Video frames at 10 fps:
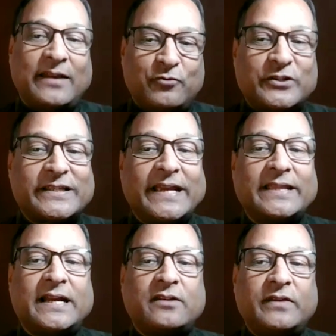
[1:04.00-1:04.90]
I would say
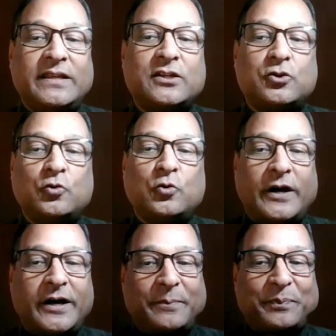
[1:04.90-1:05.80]
that we need to
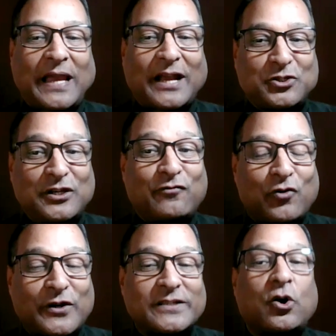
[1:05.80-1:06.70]
actually
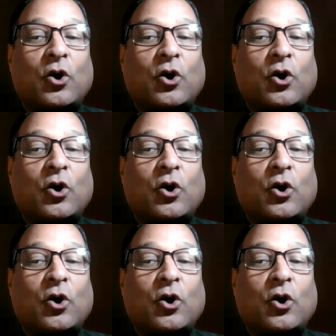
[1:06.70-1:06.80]
focus